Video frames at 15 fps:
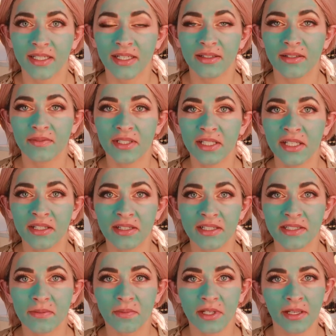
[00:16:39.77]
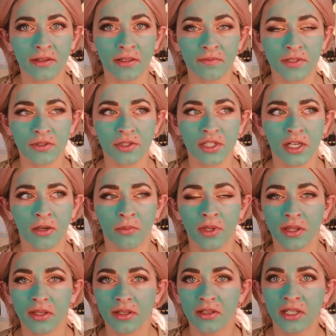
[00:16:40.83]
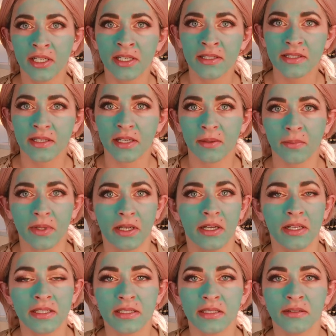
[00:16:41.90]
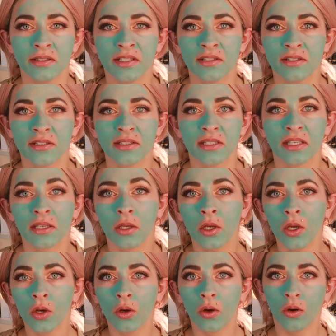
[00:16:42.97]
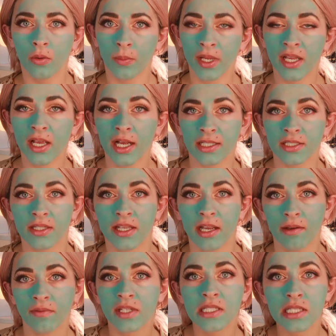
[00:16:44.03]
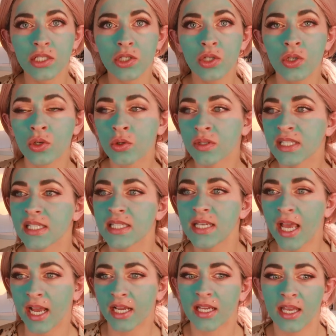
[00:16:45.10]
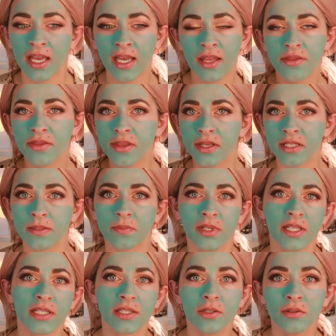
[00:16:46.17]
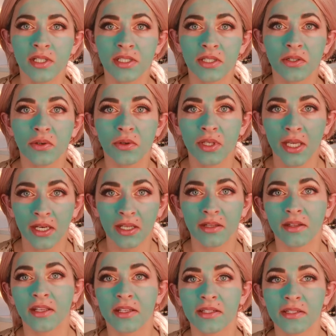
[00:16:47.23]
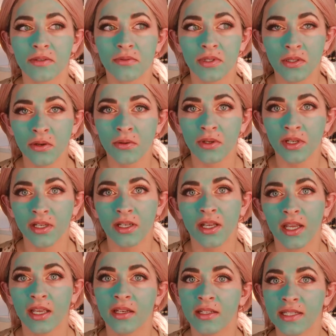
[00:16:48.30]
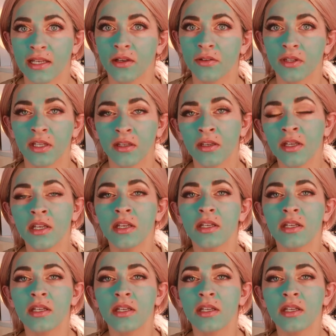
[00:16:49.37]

I love to eat and that's something I love to share with clients. Like I'm constantly just like, oh my gosh, they have this new snack at this place. You need to go get it. Like it's so good and it's healthy.